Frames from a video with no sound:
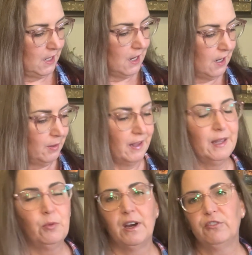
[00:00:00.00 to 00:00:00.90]
And
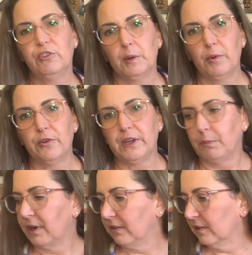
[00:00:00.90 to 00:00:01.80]
they were actually a birthday
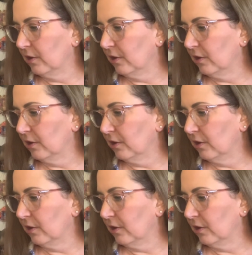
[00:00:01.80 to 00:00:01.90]
present.